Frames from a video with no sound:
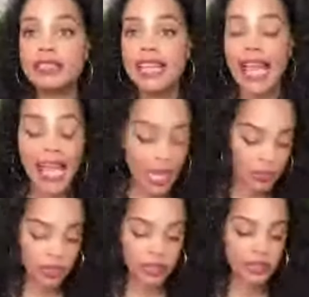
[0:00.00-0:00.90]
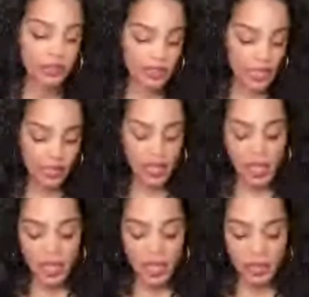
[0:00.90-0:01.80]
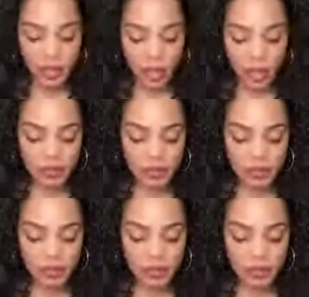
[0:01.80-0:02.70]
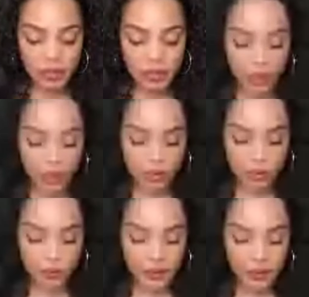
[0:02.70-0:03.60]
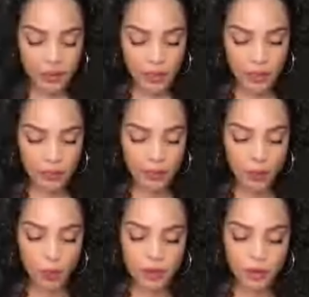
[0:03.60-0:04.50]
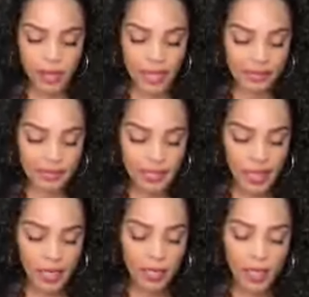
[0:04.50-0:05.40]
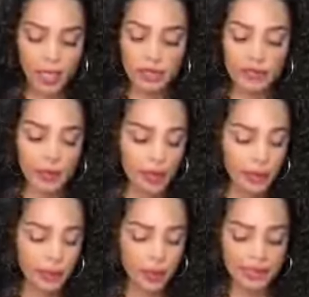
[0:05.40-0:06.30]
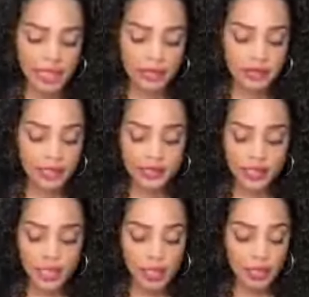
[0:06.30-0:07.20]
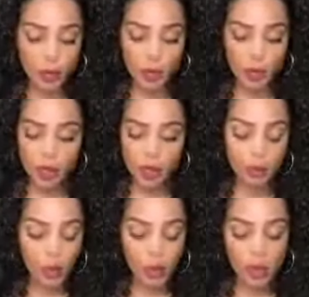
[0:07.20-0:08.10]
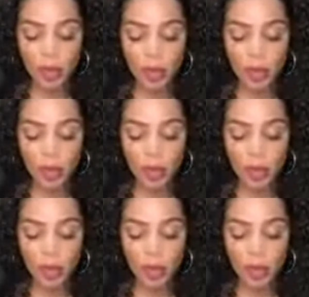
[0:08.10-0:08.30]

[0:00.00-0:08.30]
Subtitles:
I also took a little bit of what you guys said. Some people are saying, Tisa, check for her mole. Again,